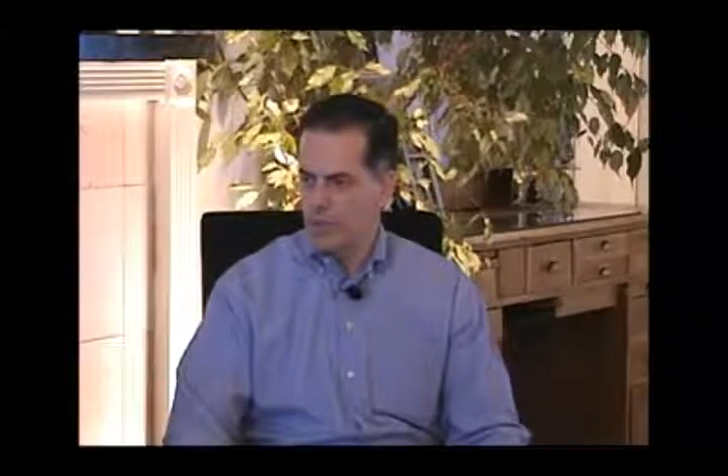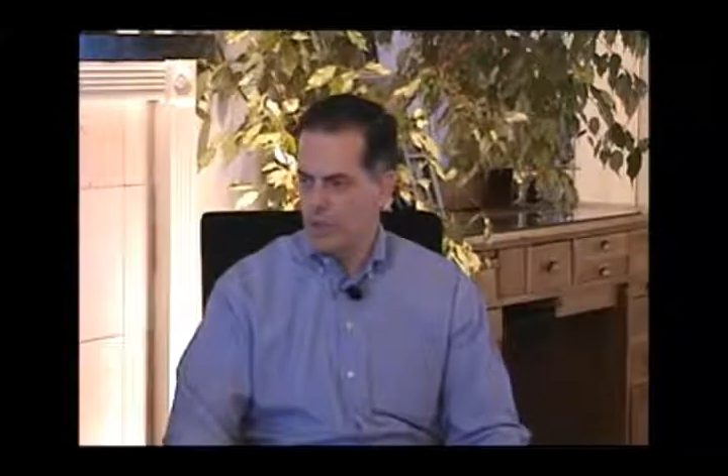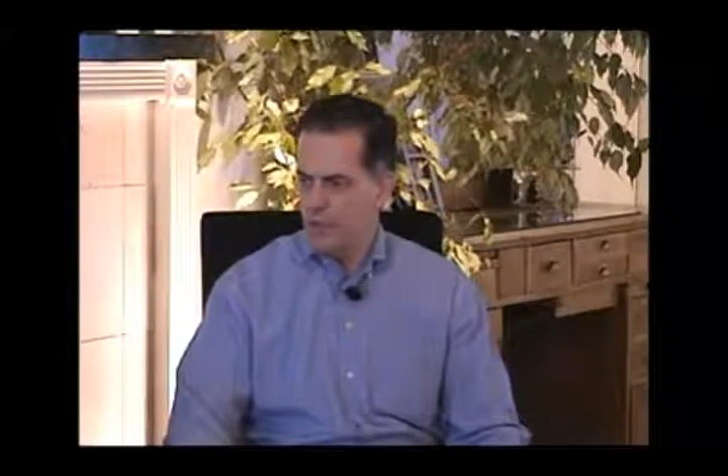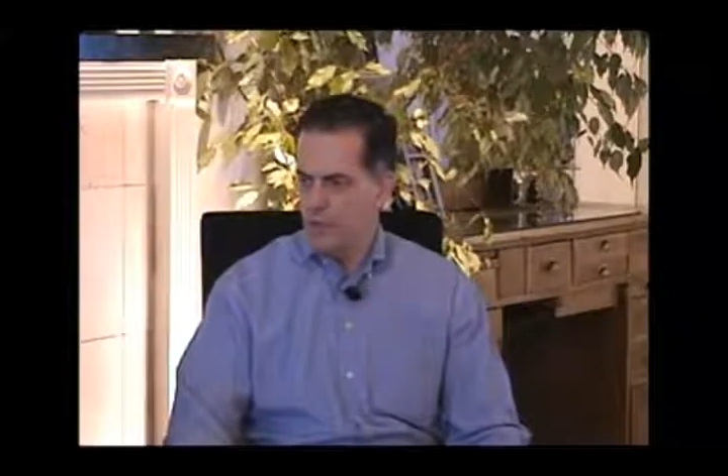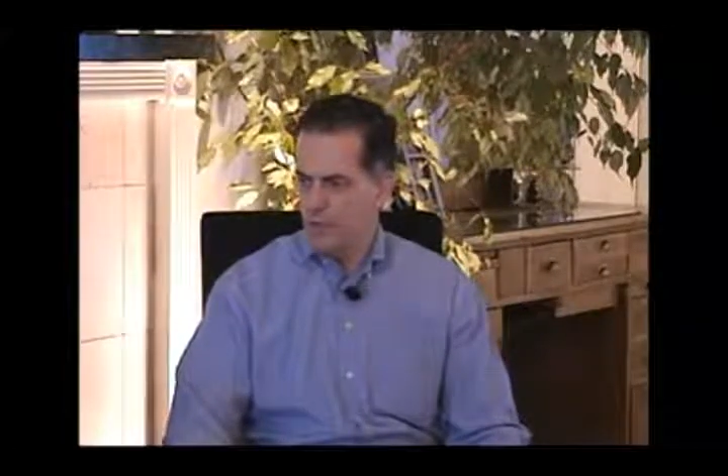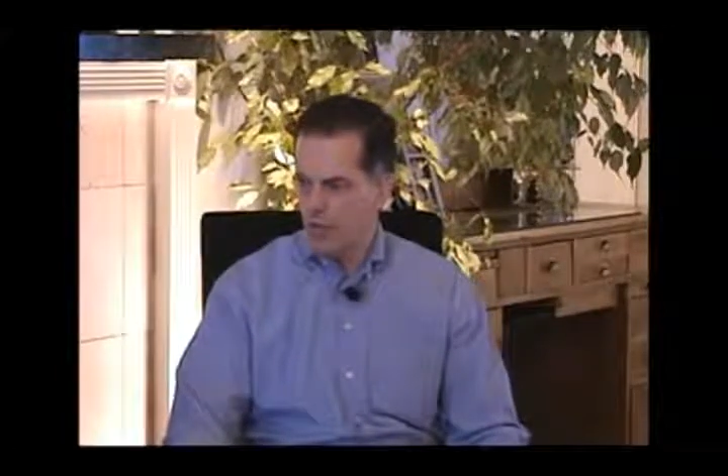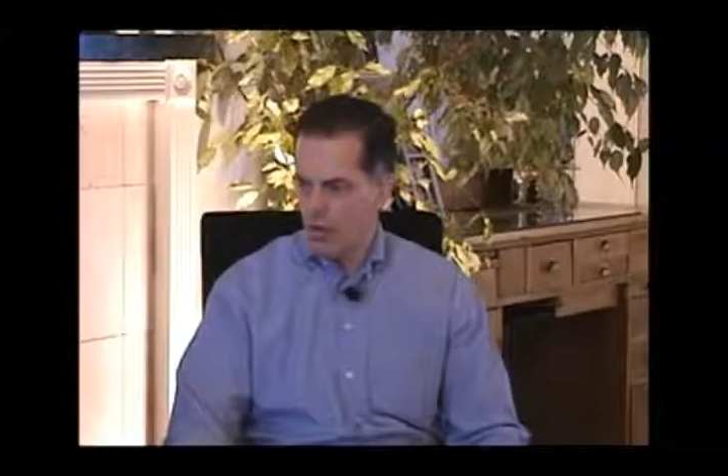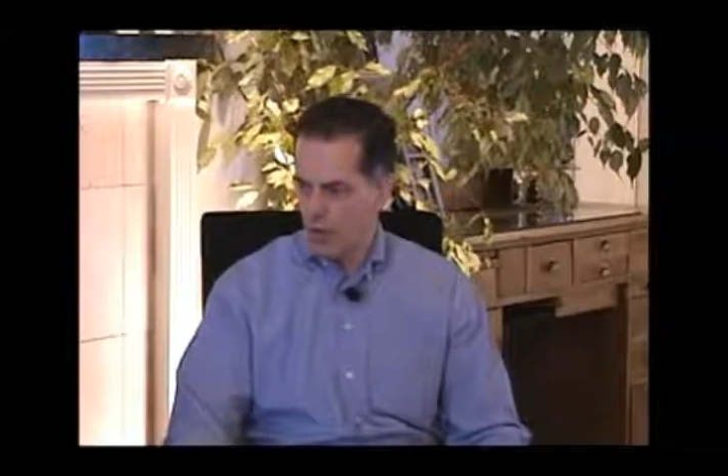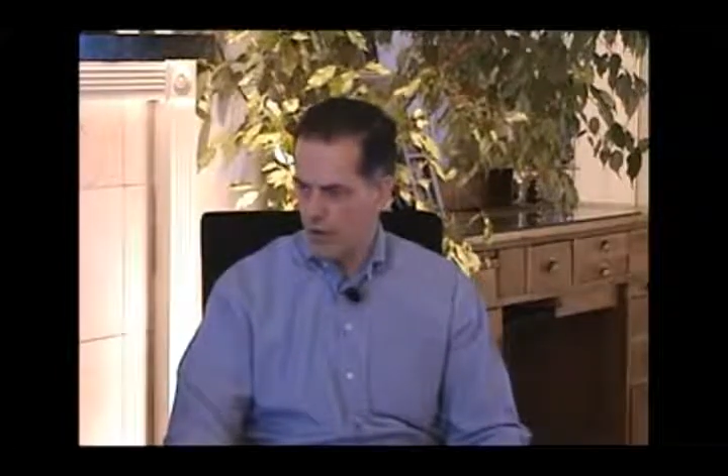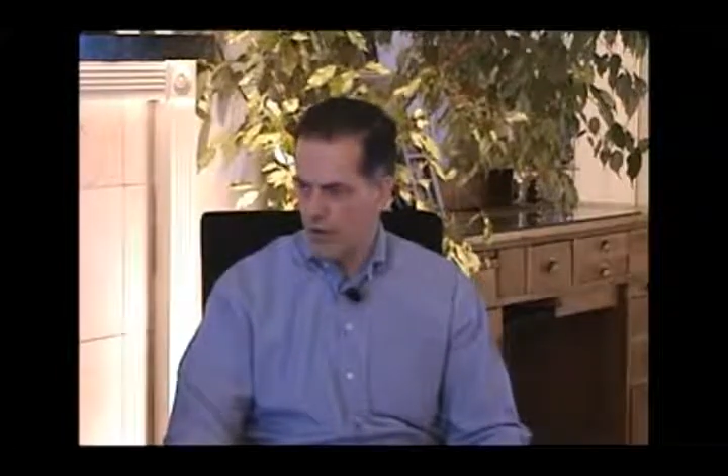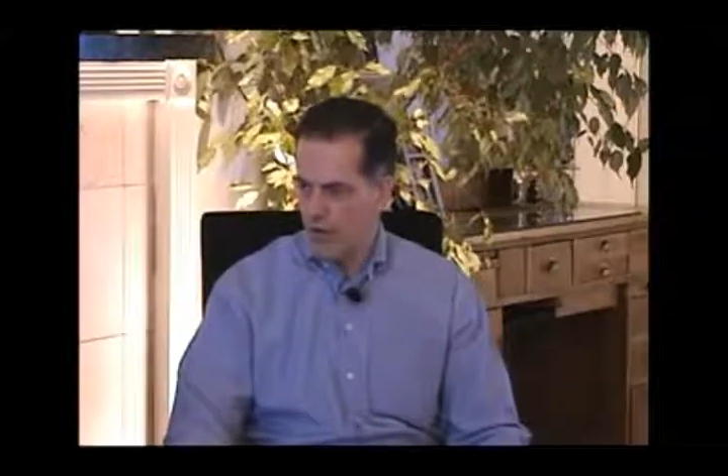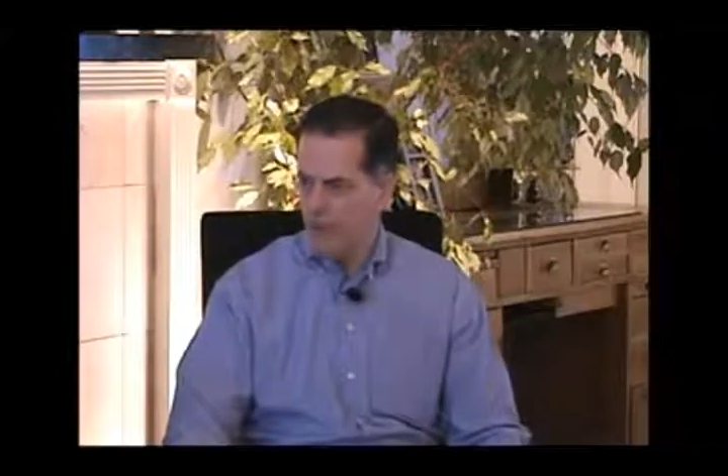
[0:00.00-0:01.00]
potential
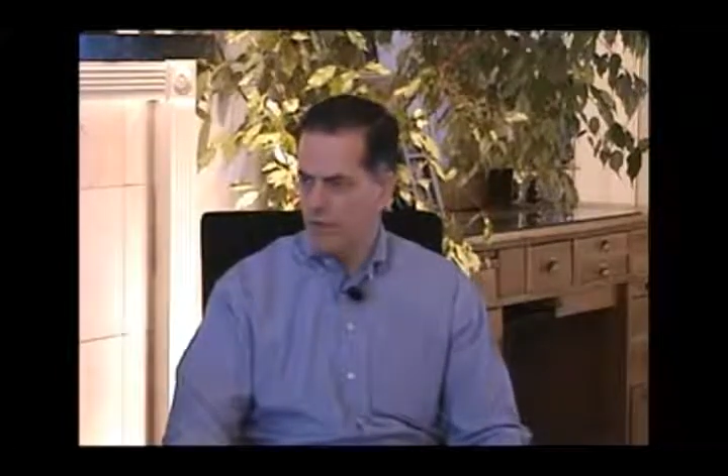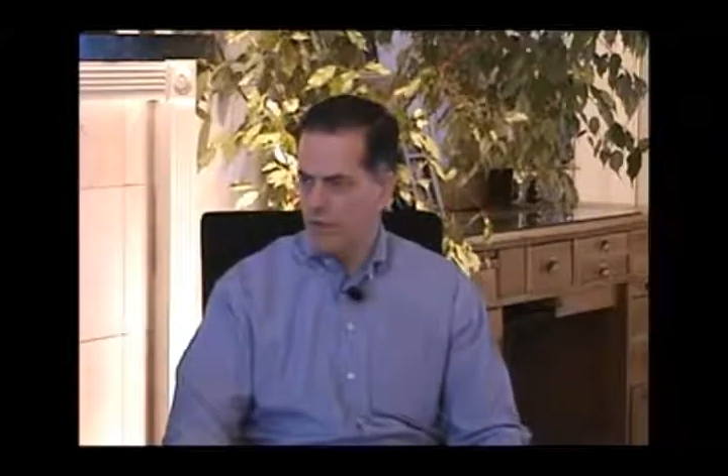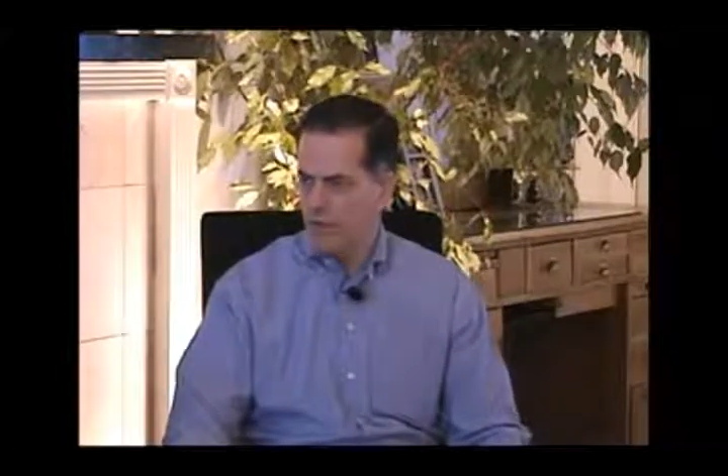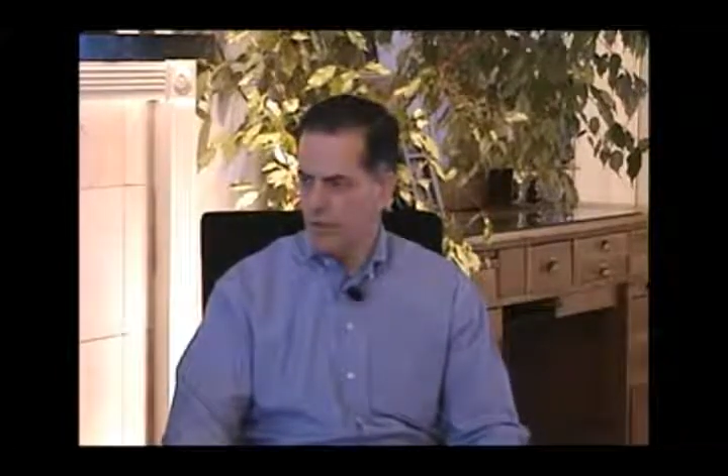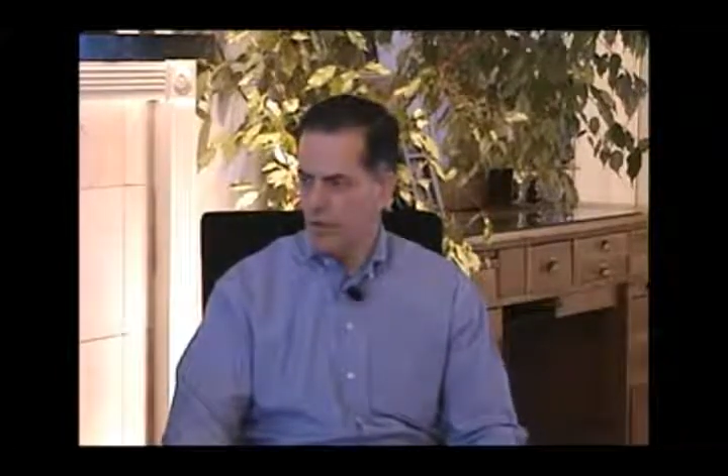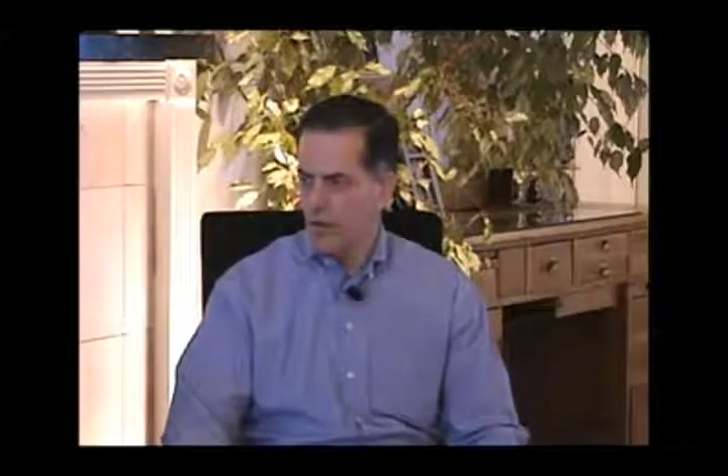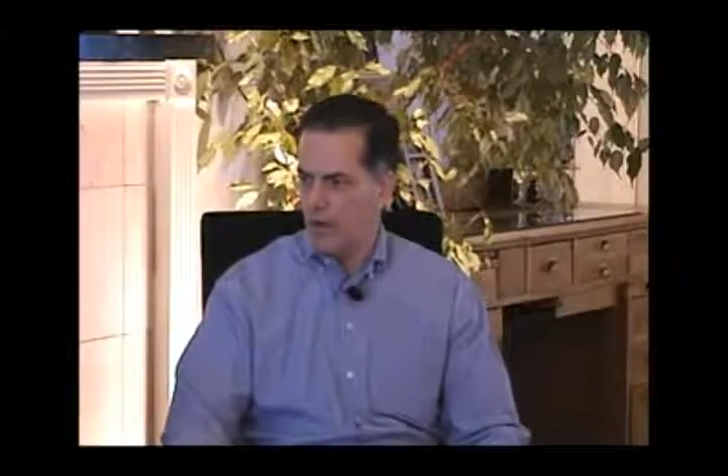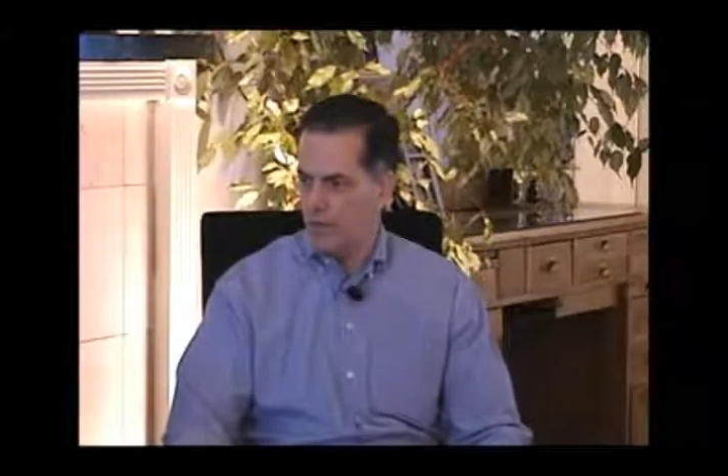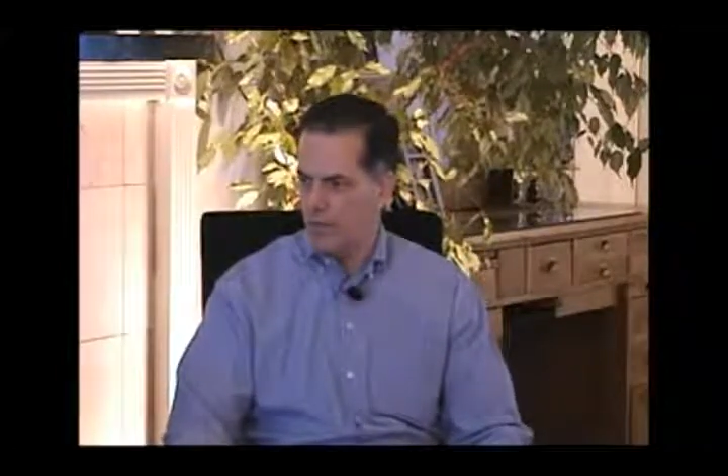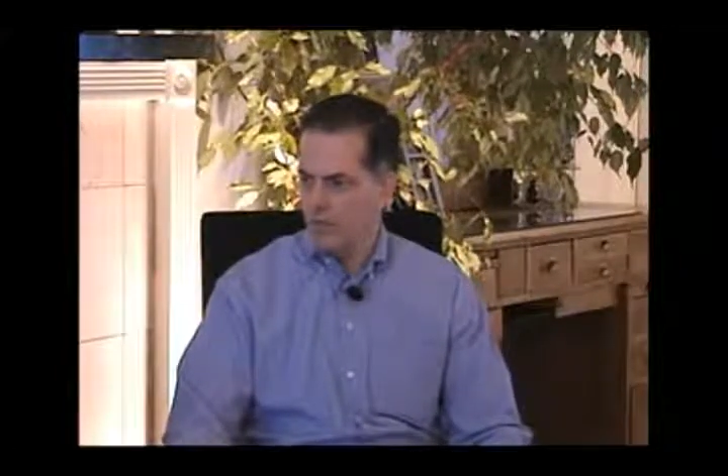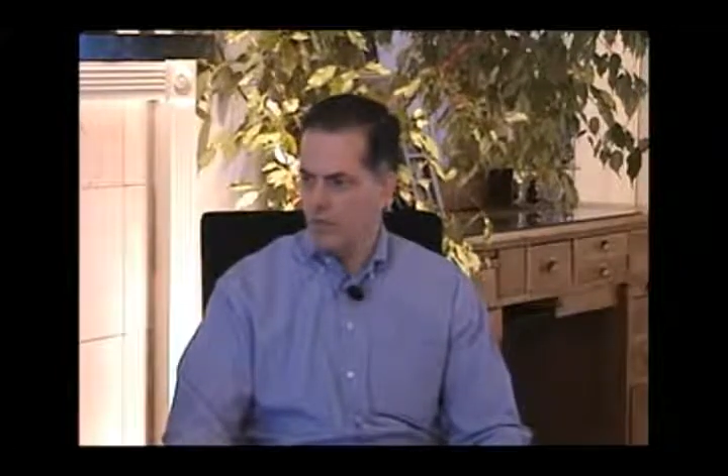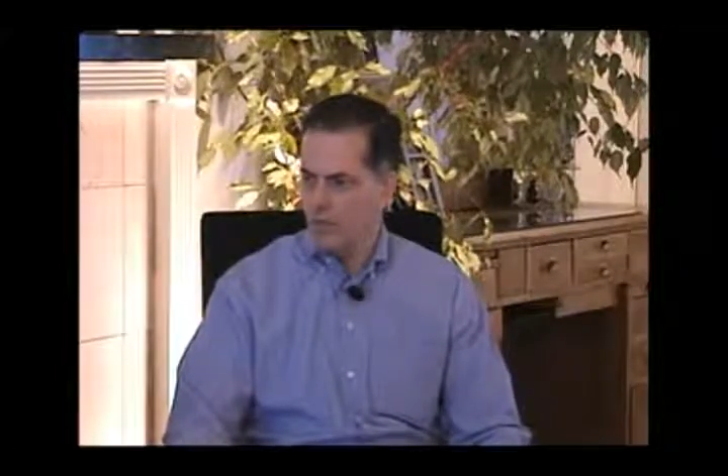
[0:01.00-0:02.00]
cardiovascular
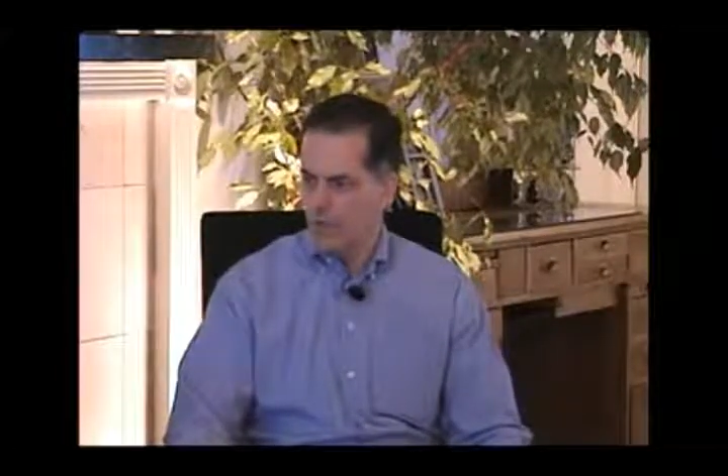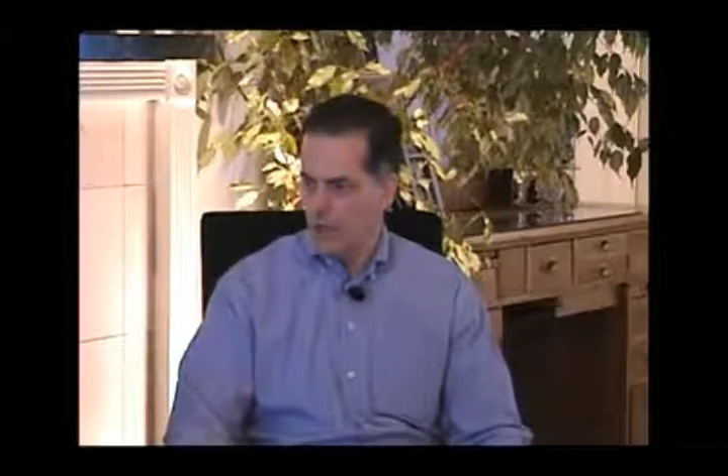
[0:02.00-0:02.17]
problems or